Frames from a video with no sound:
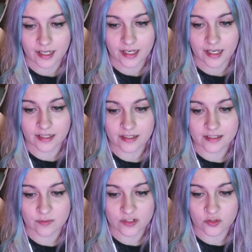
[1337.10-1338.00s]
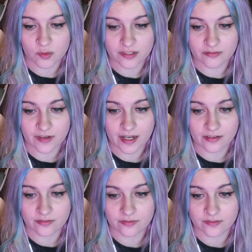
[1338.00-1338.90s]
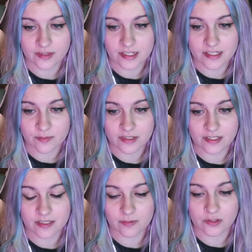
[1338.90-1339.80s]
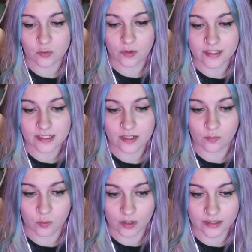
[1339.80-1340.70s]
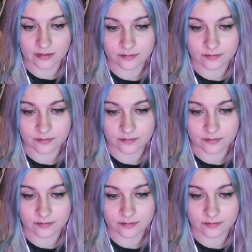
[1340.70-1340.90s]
and this was 25, these would need to be 21.